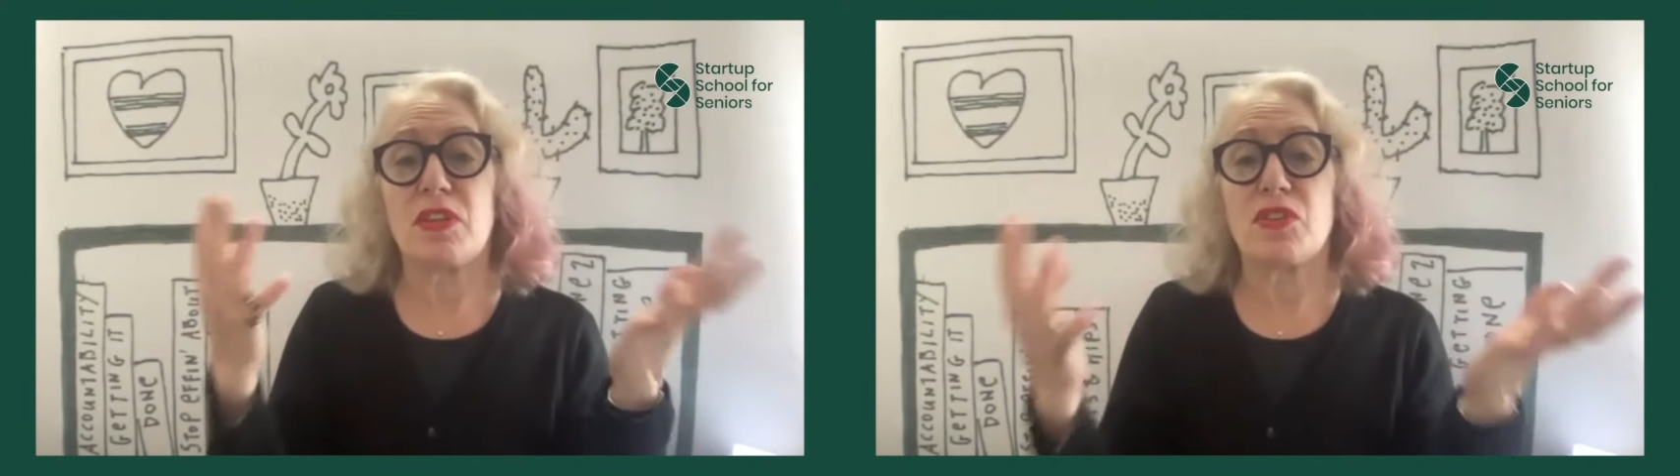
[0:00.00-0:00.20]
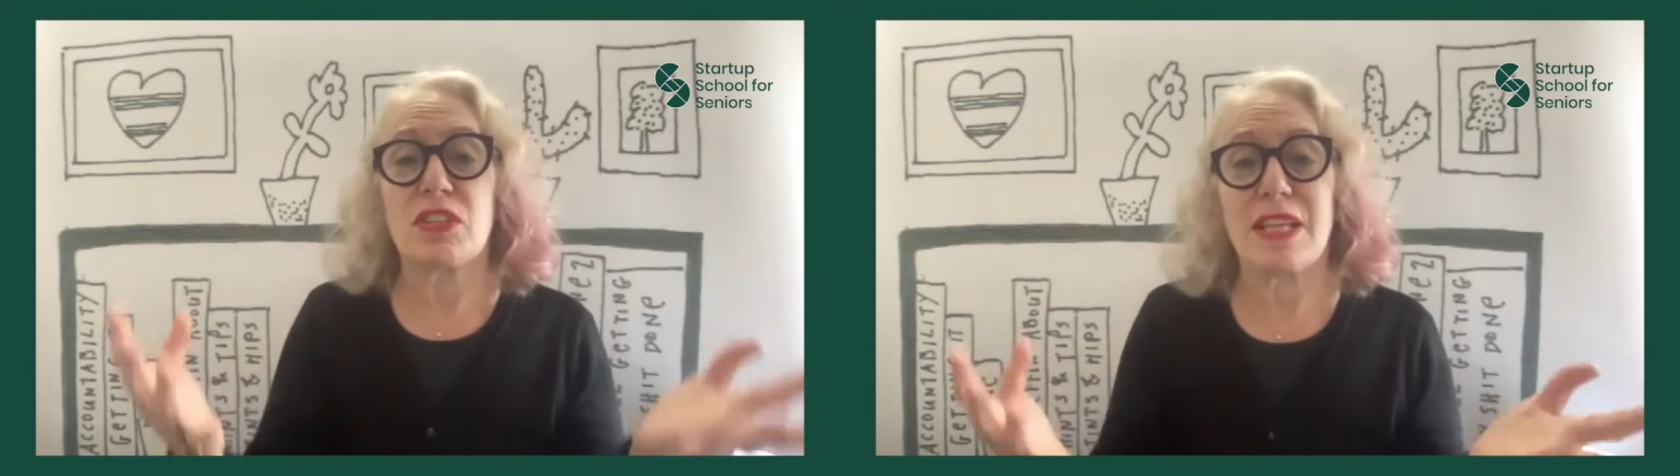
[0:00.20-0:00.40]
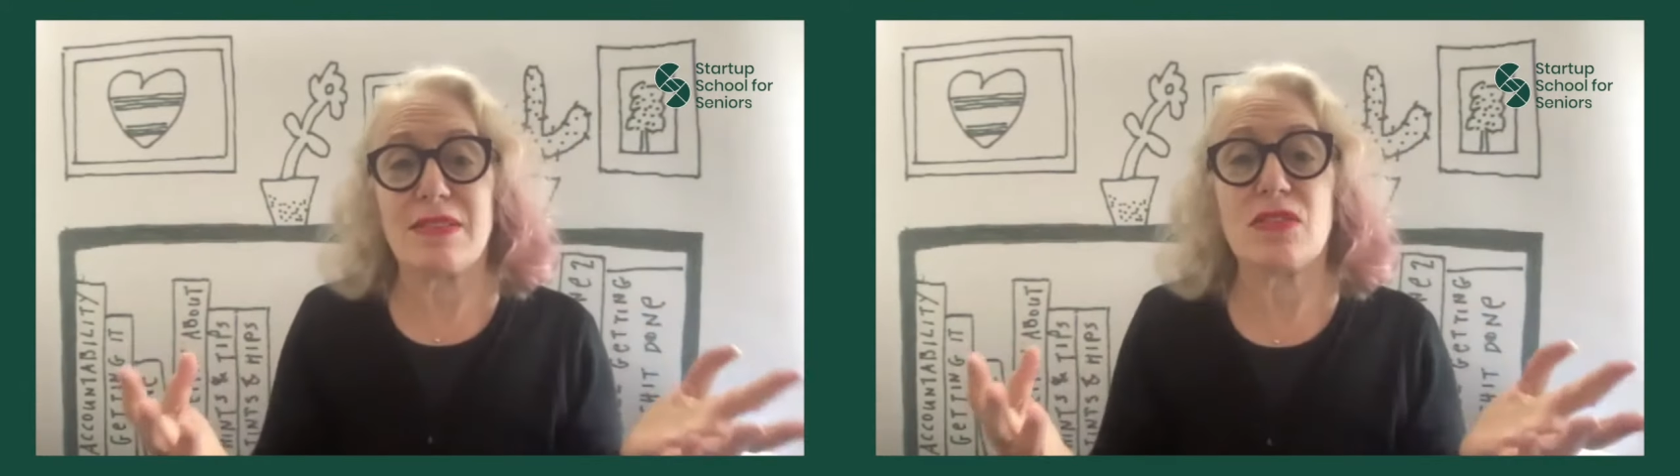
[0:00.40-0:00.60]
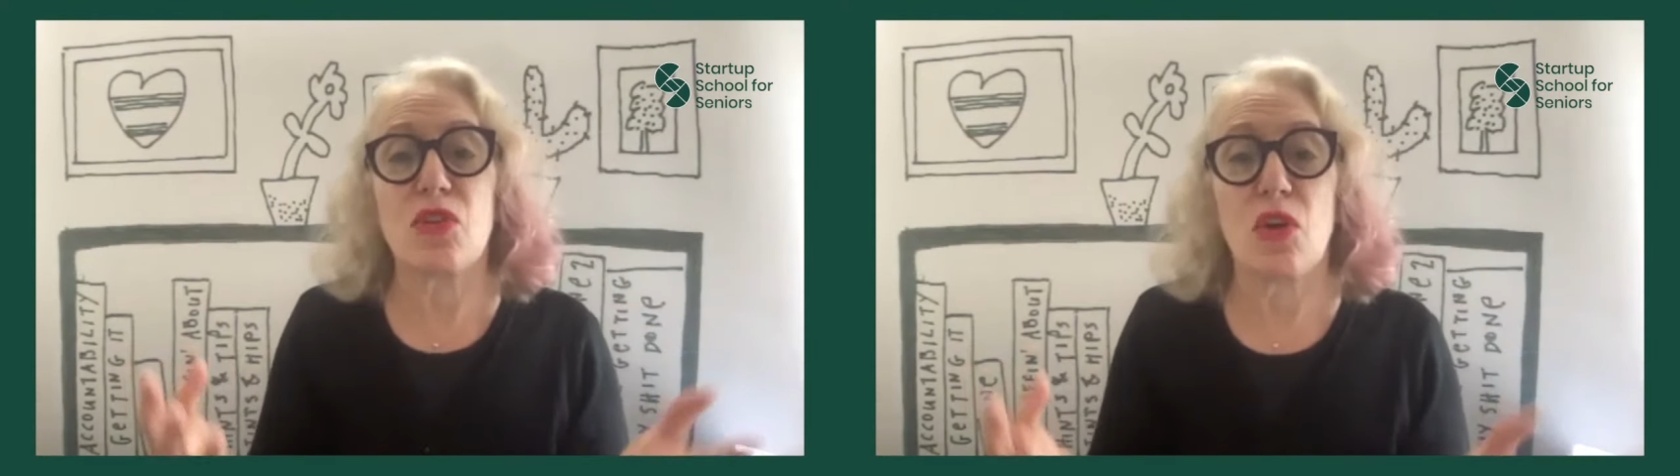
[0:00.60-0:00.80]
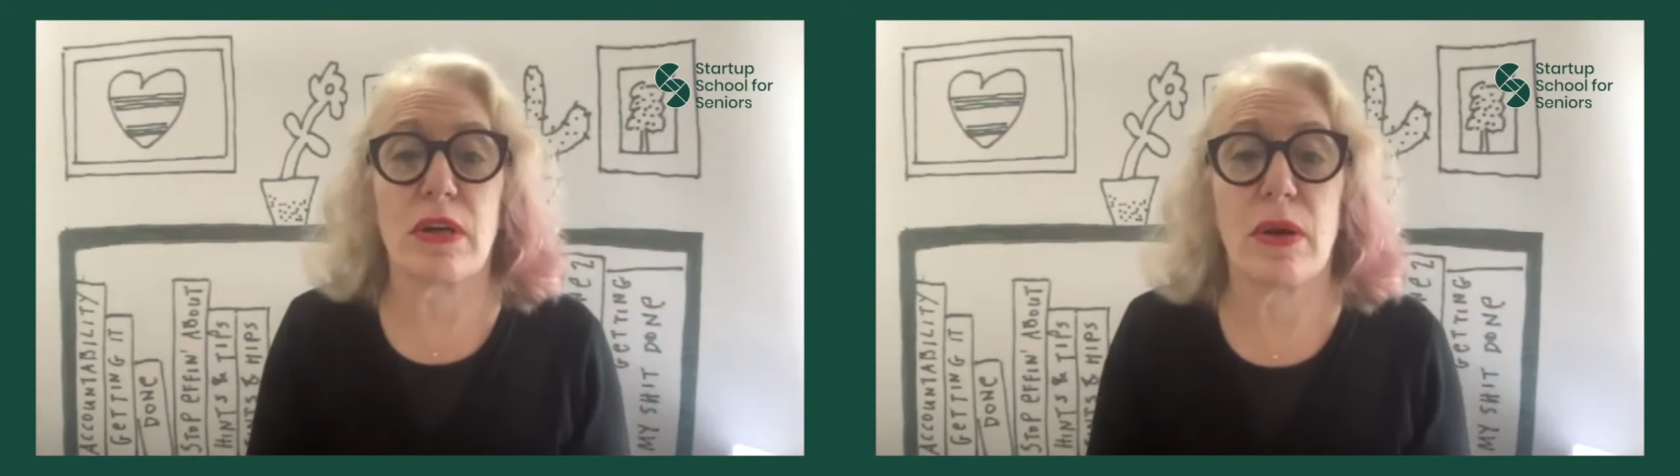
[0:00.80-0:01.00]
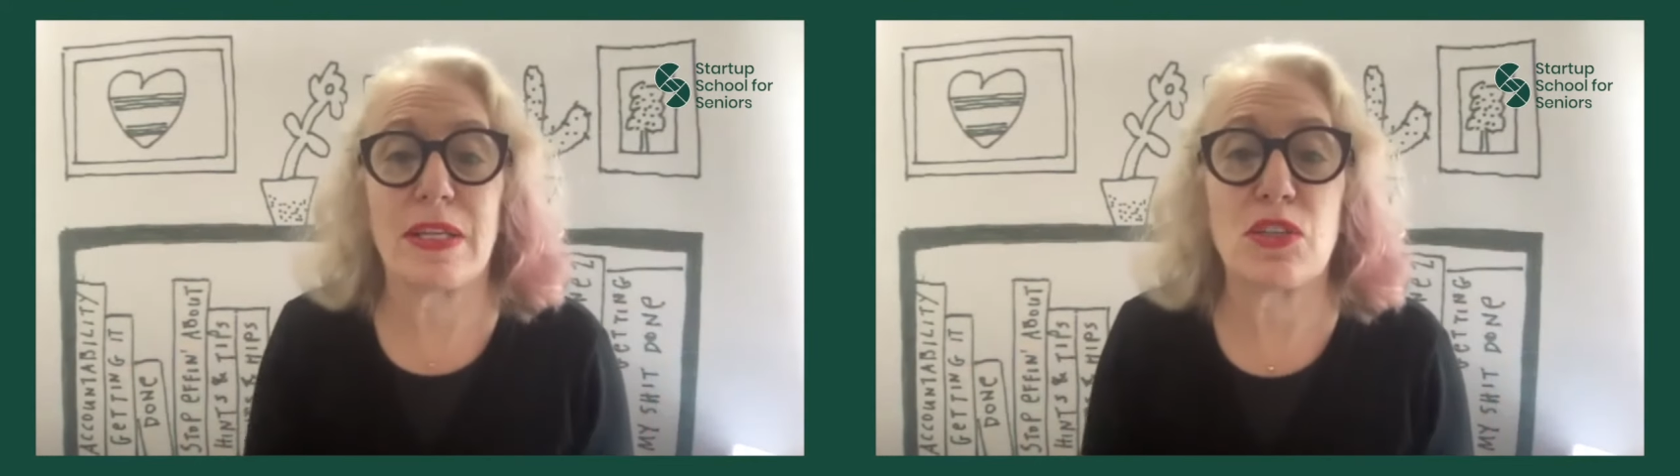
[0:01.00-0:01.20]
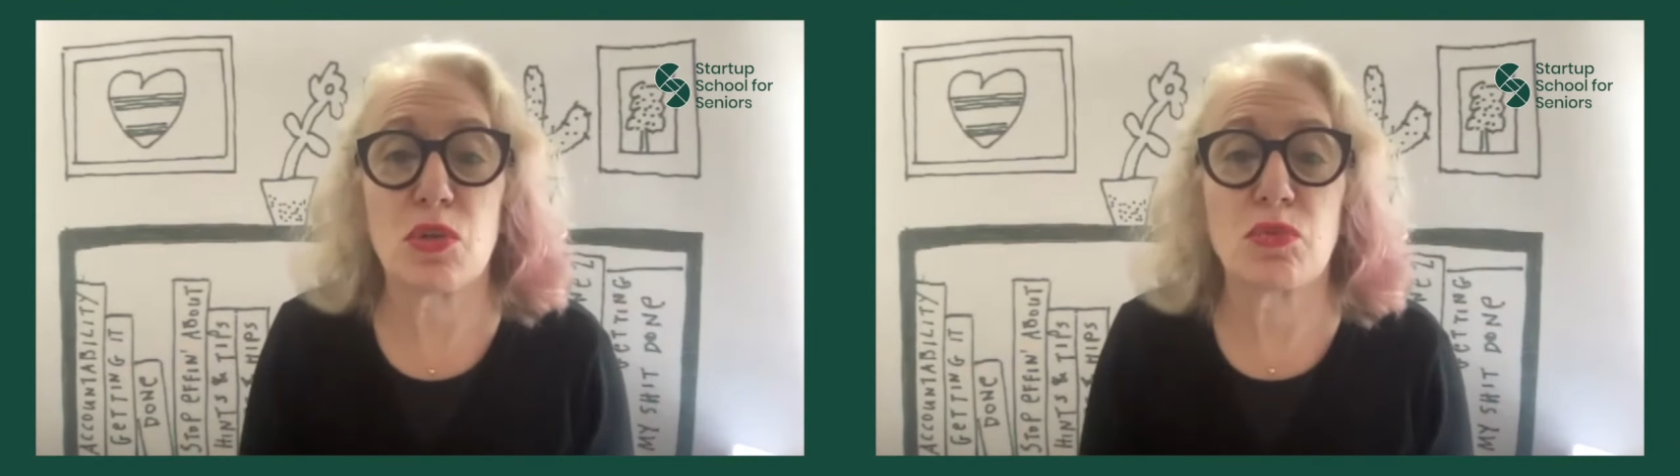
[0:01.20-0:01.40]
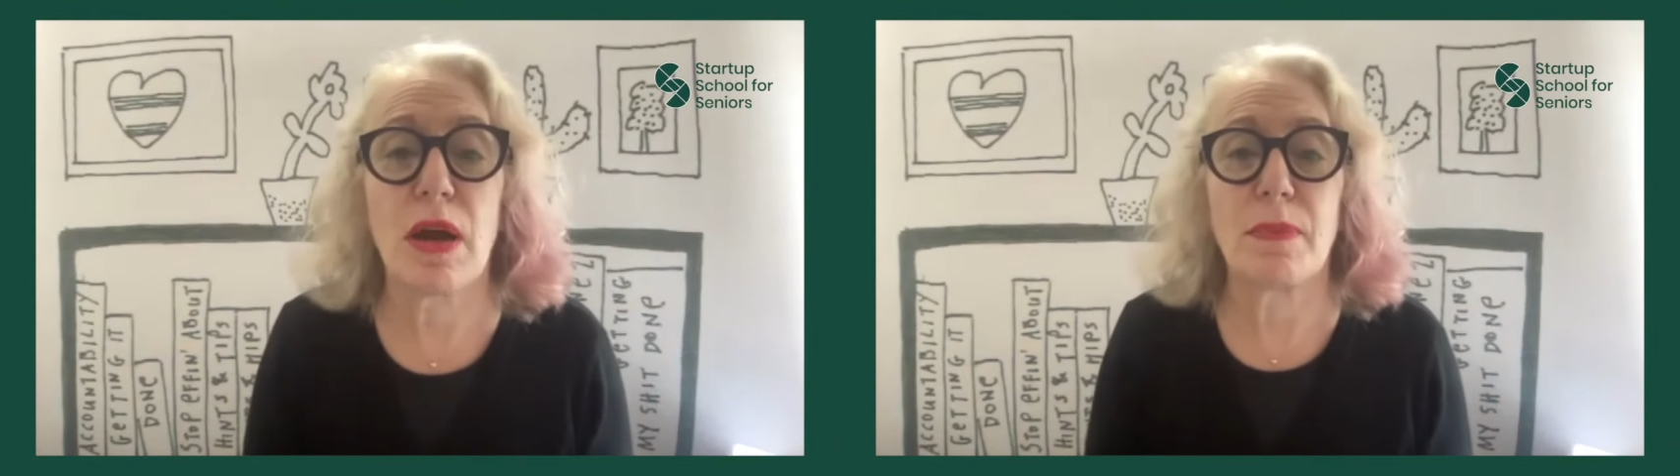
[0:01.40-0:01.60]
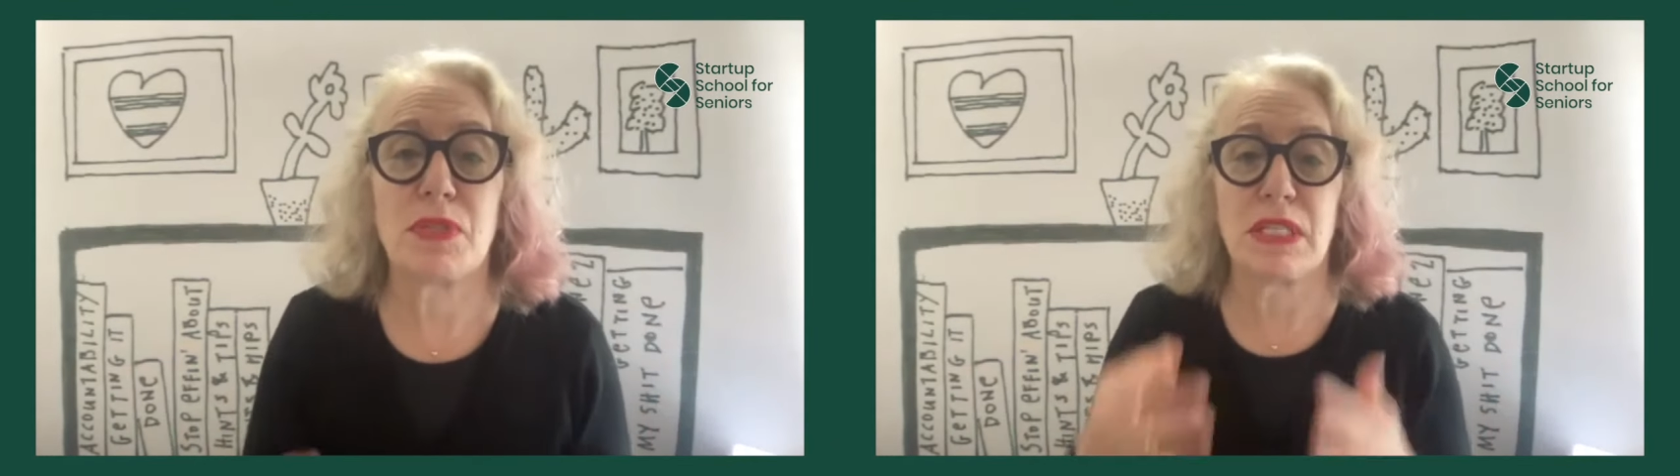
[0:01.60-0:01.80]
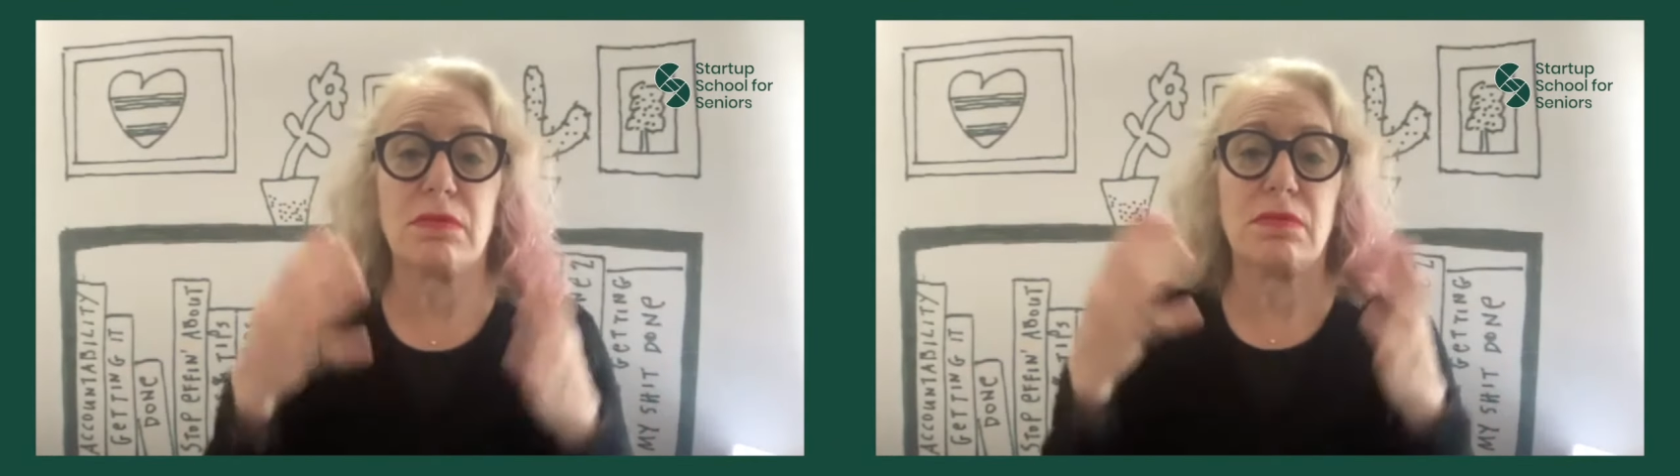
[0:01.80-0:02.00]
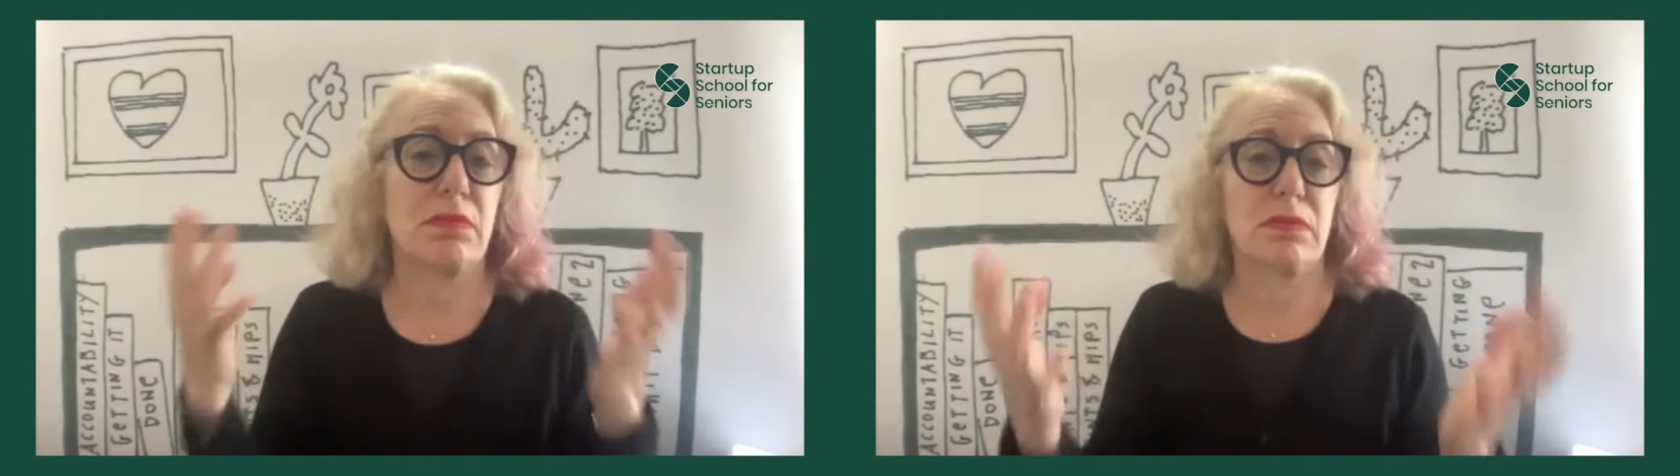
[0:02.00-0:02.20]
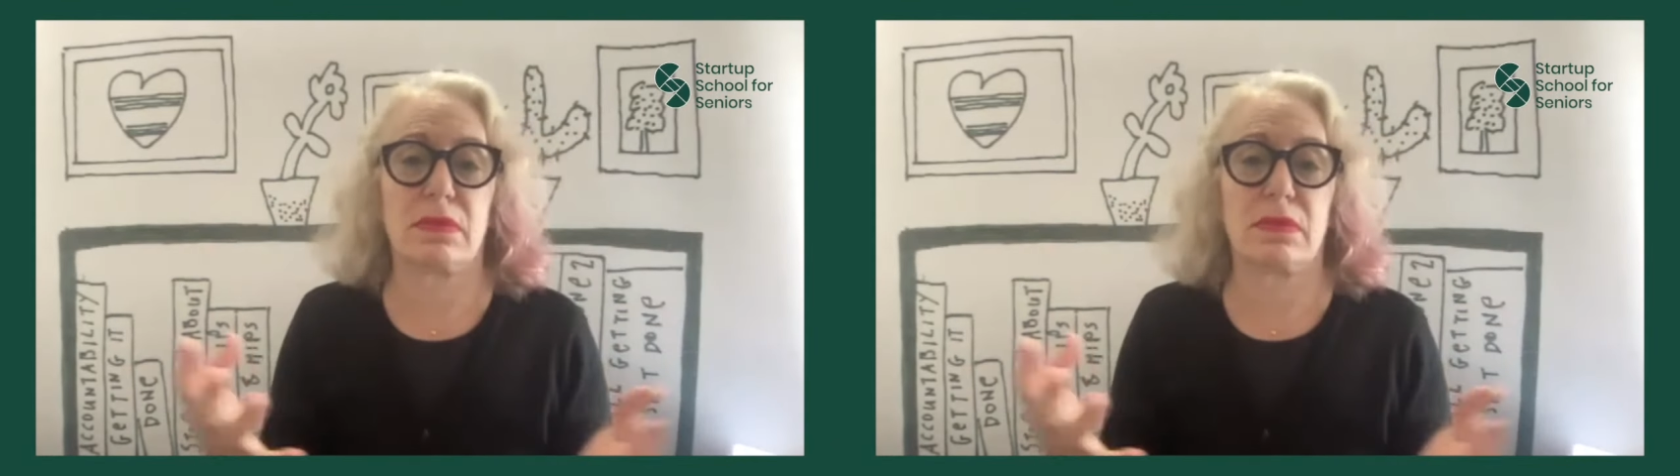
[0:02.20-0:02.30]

their skin's not going to erupt in